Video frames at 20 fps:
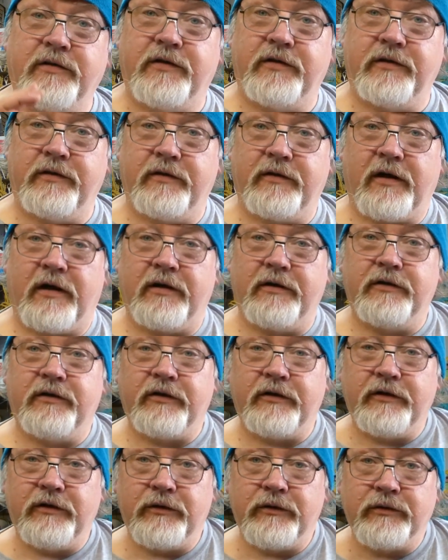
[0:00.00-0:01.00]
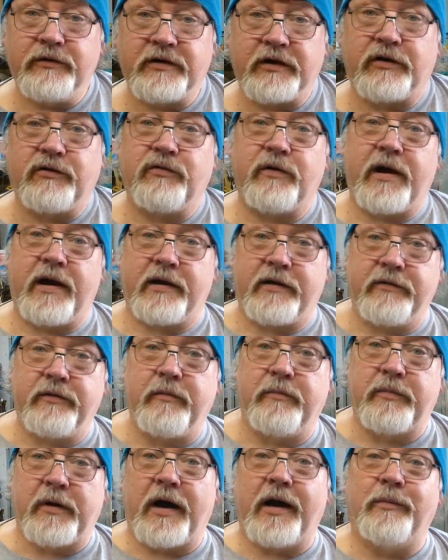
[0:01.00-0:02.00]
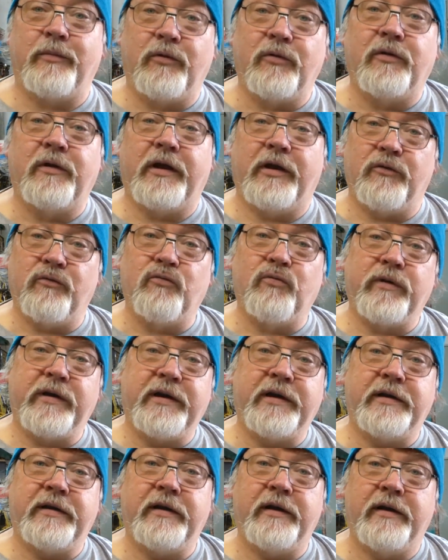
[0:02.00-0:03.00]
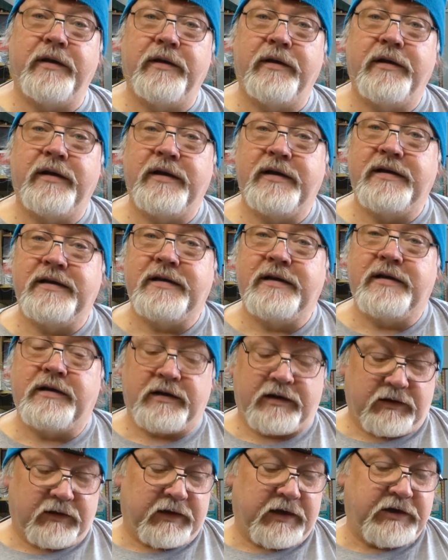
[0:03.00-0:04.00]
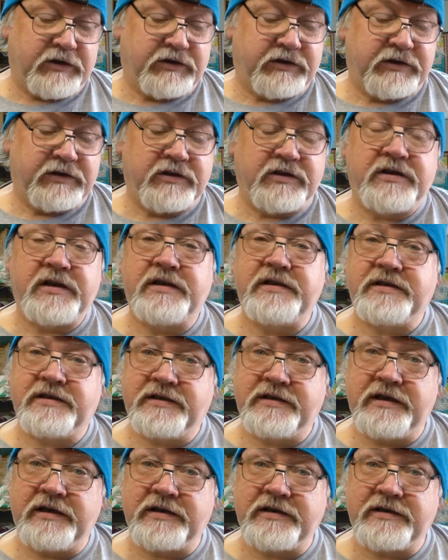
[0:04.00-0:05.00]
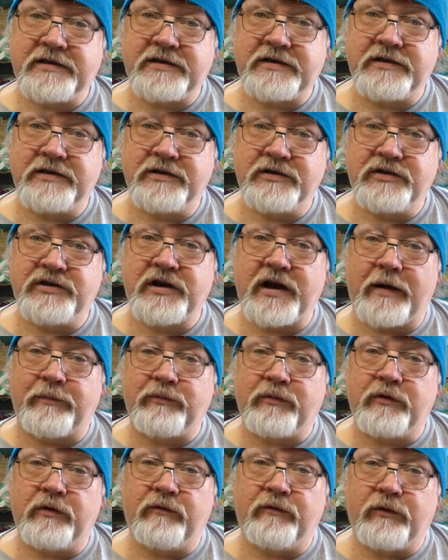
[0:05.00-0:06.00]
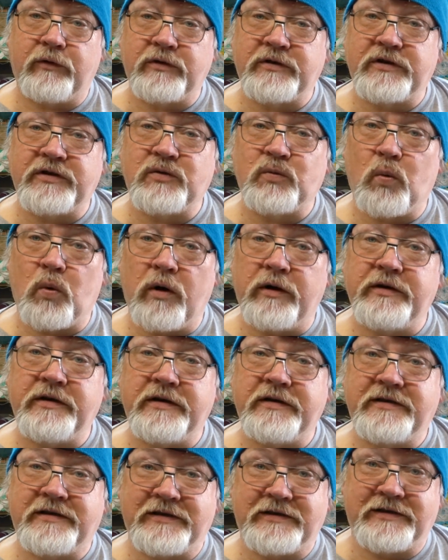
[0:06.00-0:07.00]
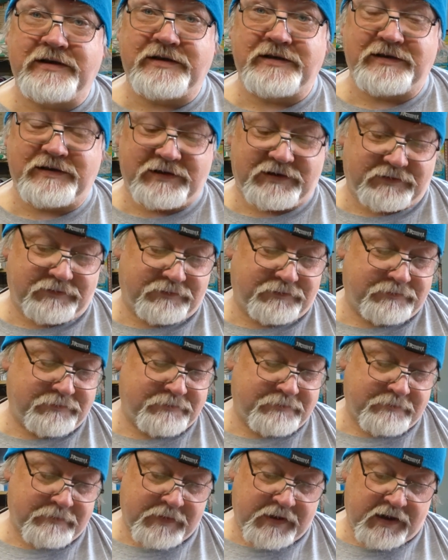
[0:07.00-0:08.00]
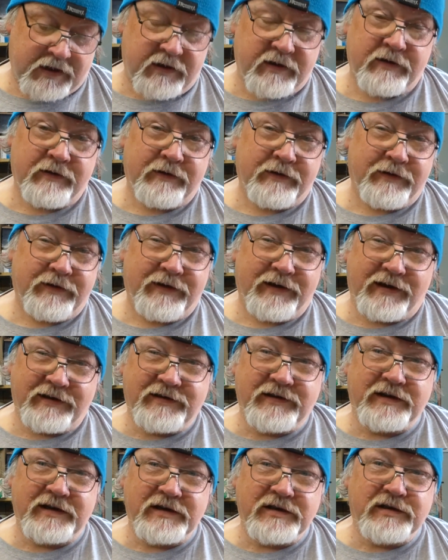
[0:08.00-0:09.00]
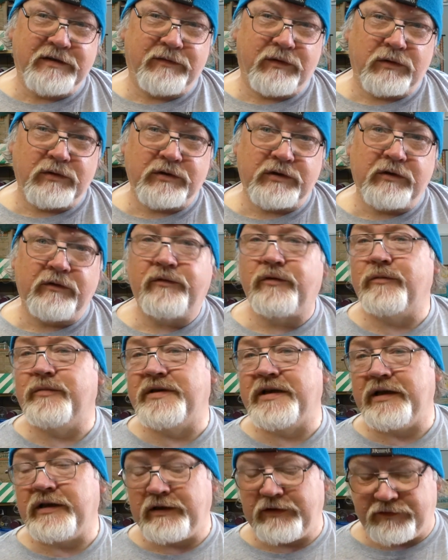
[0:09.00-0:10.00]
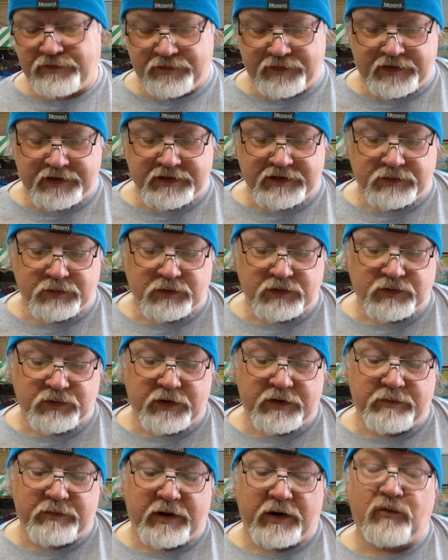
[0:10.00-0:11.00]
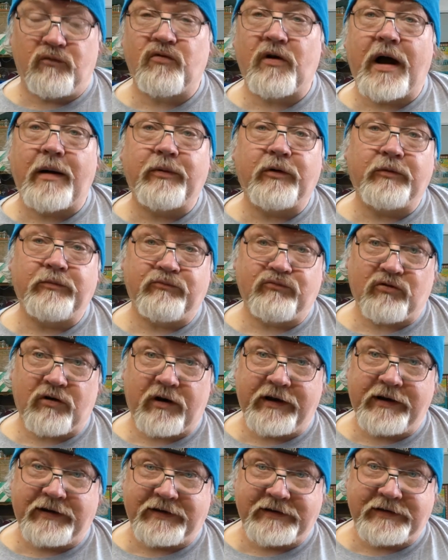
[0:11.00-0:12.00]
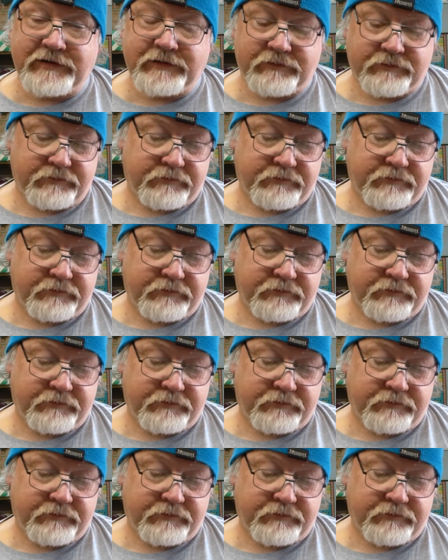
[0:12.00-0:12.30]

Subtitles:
to you to crack the Bible and read. Galatians 6, verses 1 to 16. And today's devotional from Daily Feast was written by Robert Bryant.